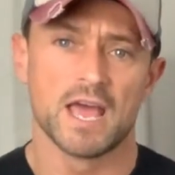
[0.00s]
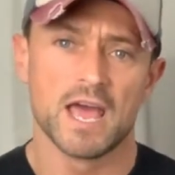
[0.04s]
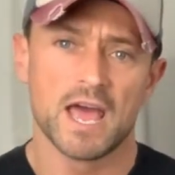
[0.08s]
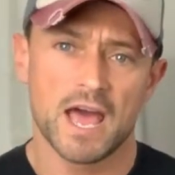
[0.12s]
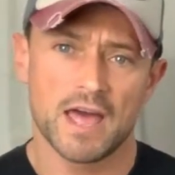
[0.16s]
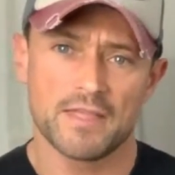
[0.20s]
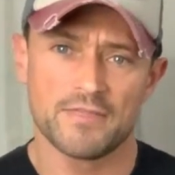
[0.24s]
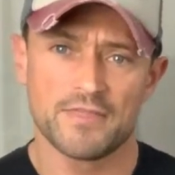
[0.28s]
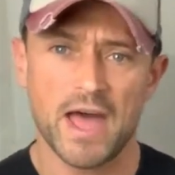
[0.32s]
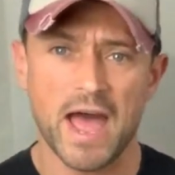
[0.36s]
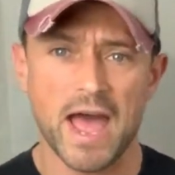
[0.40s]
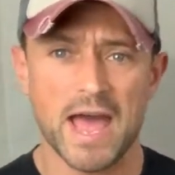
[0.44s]

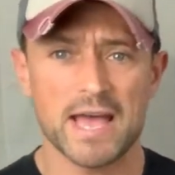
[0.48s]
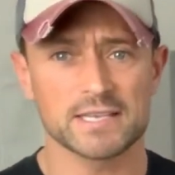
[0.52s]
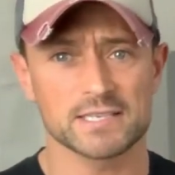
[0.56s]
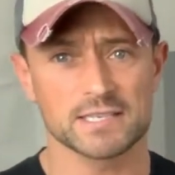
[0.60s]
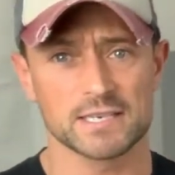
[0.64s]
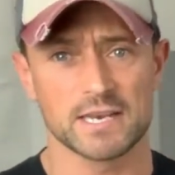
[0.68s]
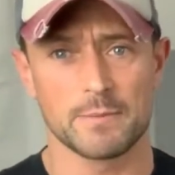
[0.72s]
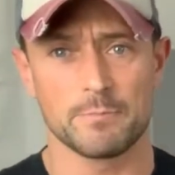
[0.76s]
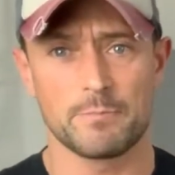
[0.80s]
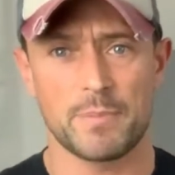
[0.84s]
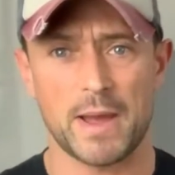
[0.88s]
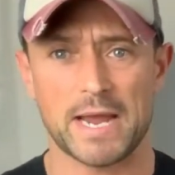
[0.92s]
and that has
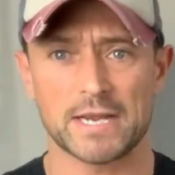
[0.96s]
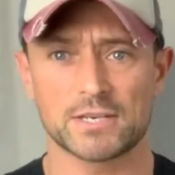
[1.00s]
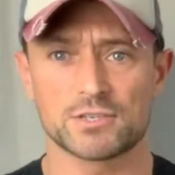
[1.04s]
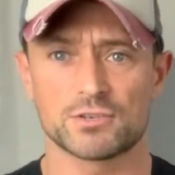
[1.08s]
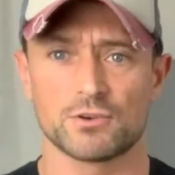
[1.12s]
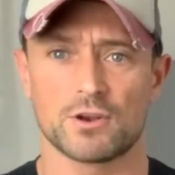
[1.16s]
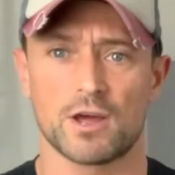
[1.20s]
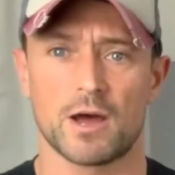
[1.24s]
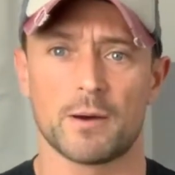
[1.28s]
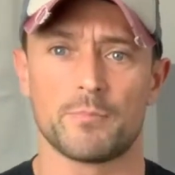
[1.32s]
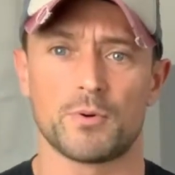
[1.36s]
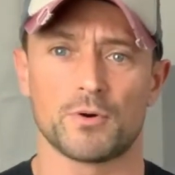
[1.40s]
an impact
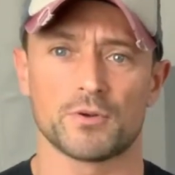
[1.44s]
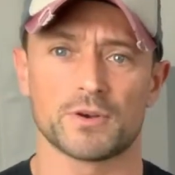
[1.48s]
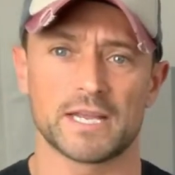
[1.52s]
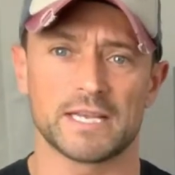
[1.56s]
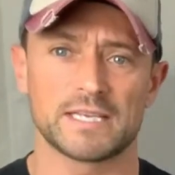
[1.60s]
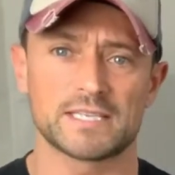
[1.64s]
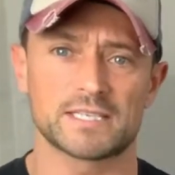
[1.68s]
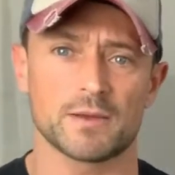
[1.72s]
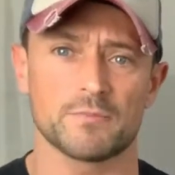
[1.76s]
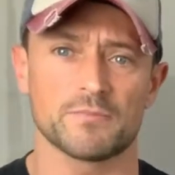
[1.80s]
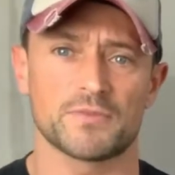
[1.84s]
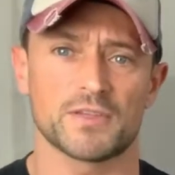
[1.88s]
on our body,
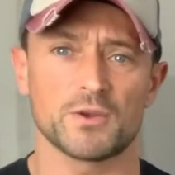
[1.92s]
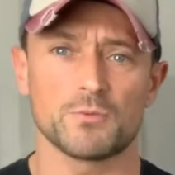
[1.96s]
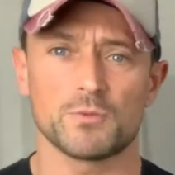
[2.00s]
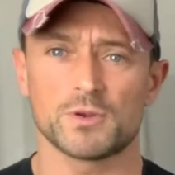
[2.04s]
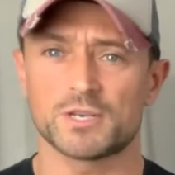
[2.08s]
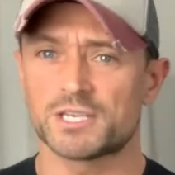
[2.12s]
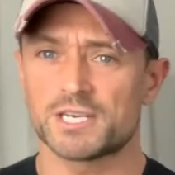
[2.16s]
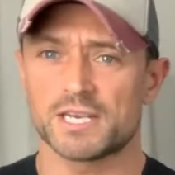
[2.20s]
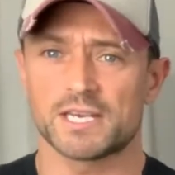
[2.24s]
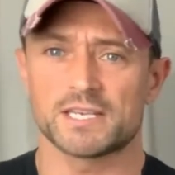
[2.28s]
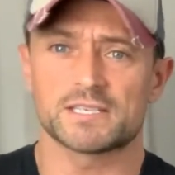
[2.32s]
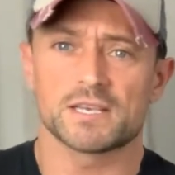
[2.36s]
something
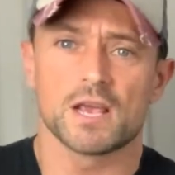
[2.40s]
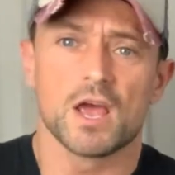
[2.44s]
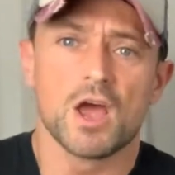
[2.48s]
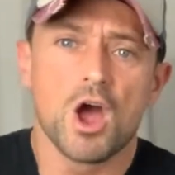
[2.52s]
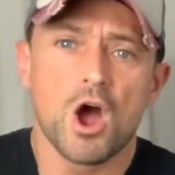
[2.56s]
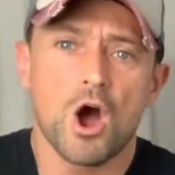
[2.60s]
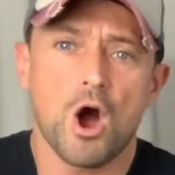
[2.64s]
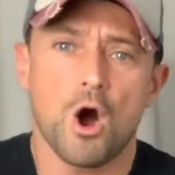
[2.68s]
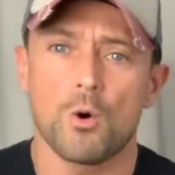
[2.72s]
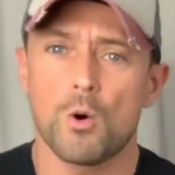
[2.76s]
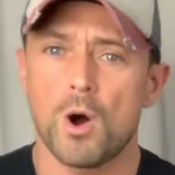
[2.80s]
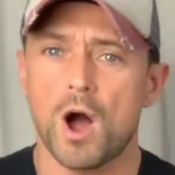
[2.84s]
which is
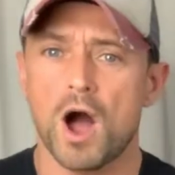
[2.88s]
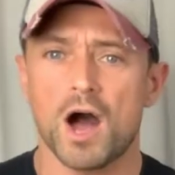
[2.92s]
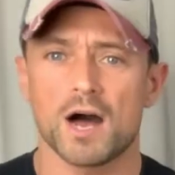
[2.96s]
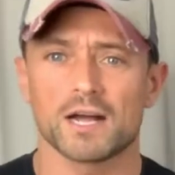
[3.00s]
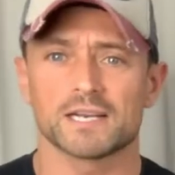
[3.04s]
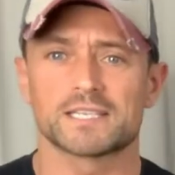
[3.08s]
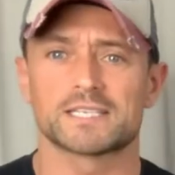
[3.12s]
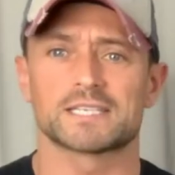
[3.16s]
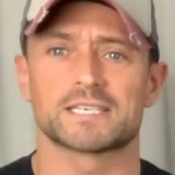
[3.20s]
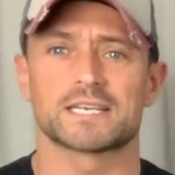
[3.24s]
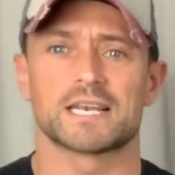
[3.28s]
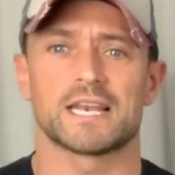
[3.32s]

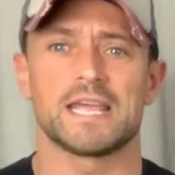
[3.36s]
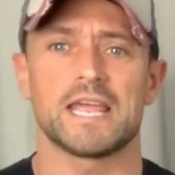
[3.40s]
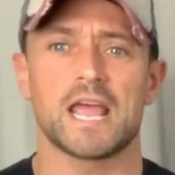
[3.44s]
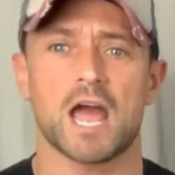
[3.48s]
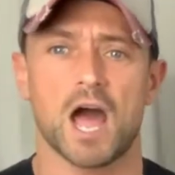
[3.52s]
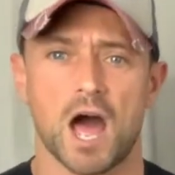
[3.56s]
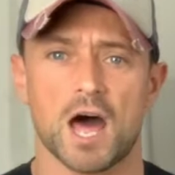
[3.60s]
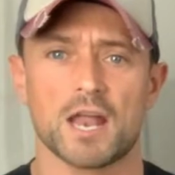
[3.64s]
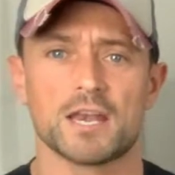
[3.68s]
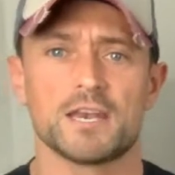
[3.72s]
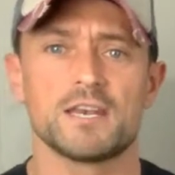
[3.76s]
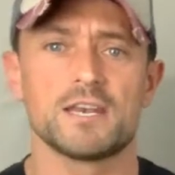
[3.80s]
wholeheartedly
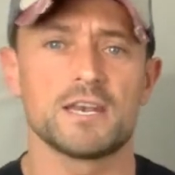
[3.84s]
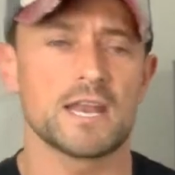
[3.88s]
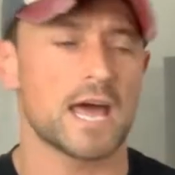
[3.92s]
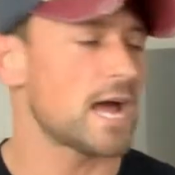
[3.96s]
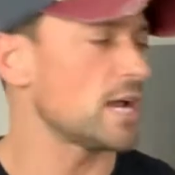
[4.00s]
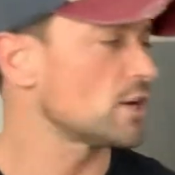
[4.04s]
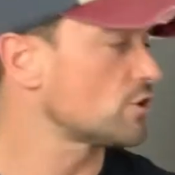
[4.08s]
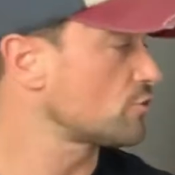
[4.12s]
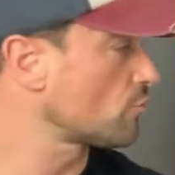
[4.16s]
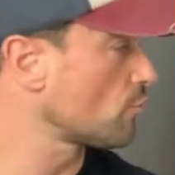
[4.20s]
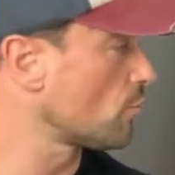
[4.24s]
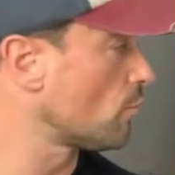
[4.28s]

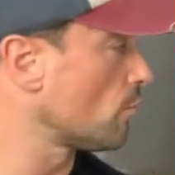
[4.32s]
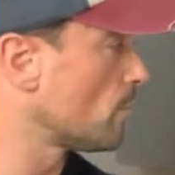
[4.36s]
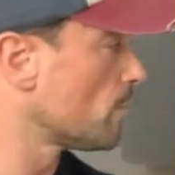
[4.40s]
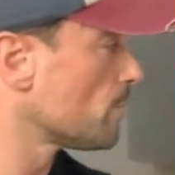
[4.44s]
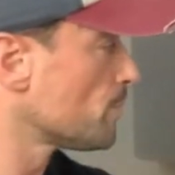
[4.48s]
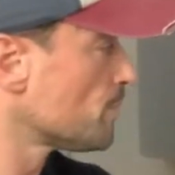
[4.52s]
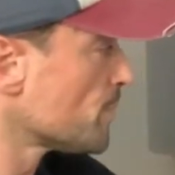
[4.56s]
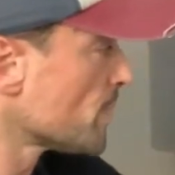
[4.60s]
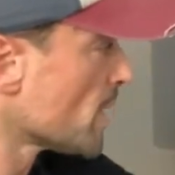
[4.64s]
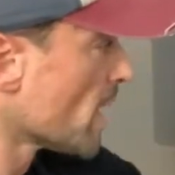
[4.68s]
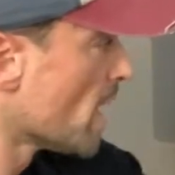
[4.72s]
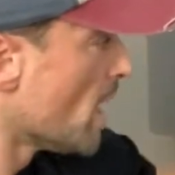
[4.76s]
unnatural.
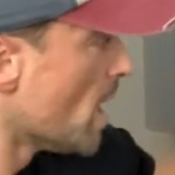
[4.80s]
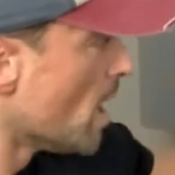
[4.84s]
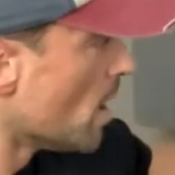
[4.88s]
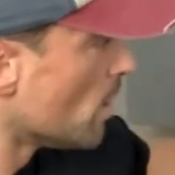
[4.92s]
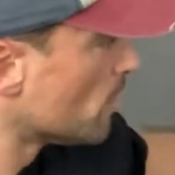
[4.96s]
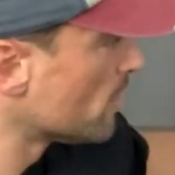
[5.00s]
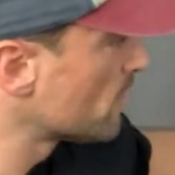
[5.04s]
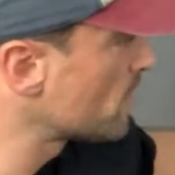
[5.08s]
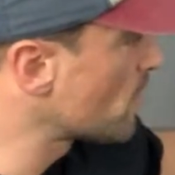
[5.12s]
We've